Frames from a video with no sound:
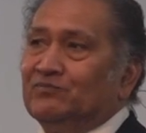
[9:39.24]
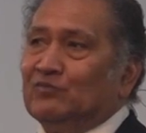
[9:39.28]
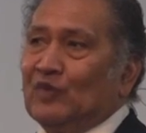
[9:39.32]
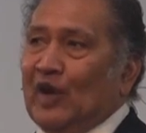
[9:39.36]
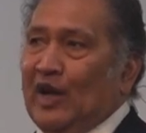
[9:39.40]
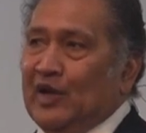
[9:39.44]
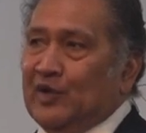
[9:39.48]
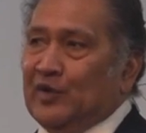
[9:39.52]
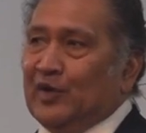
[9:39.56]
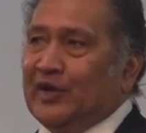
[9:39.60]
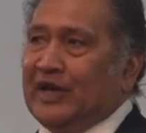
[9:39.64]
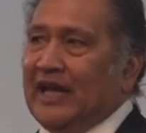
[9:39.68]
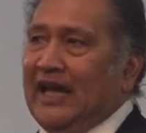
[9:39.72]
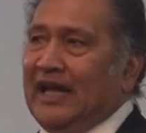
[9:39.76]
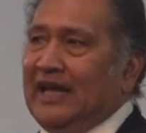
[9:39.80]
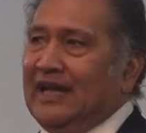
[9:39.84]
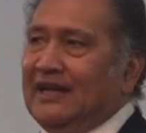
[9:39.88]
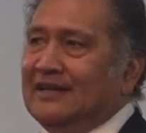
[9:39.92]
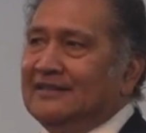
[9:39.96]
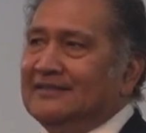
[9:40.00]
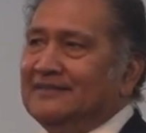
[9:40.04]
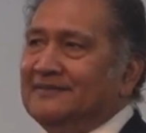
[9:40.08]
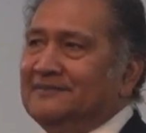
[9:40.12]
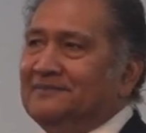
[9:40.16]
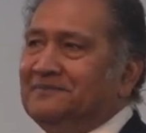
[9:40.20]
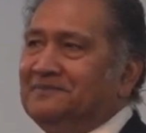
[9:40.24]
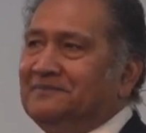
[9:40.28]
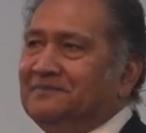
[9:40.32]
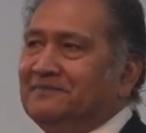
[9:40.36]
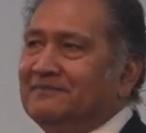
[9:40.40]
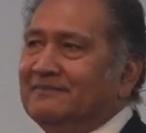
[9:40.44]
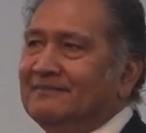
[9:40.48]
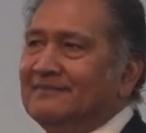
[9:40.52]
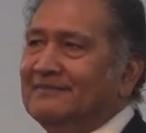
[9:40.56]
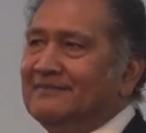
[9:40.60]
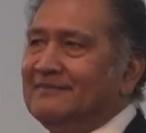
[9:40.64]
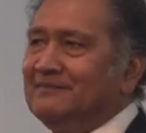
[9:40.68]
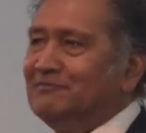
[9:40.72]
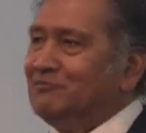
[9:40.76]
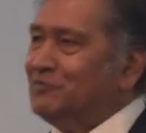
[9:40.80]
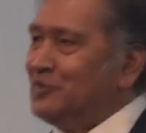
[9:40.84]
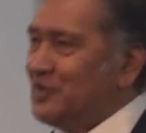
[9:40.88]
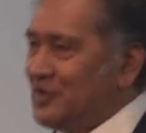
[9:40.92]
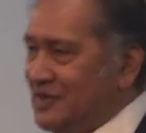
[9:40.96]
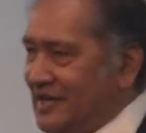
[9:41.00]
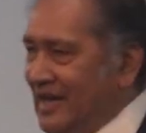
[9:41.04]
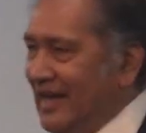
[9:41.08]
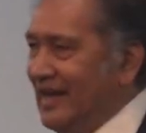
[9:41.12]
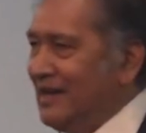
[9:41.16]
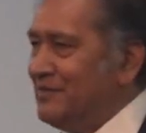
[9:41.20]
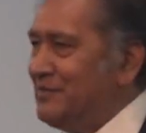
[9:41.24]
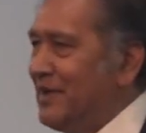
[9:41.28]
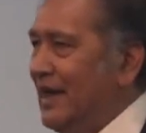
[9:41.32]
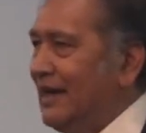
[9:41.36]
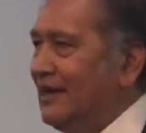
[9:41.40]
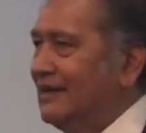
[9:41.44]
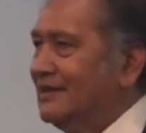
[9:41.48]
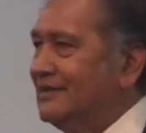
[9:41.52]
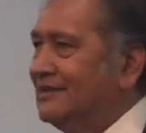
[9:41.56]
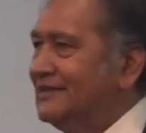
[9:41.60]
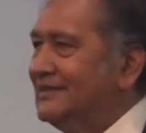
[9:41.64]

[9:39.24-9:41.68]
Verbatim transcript: Are you okay? Say amen.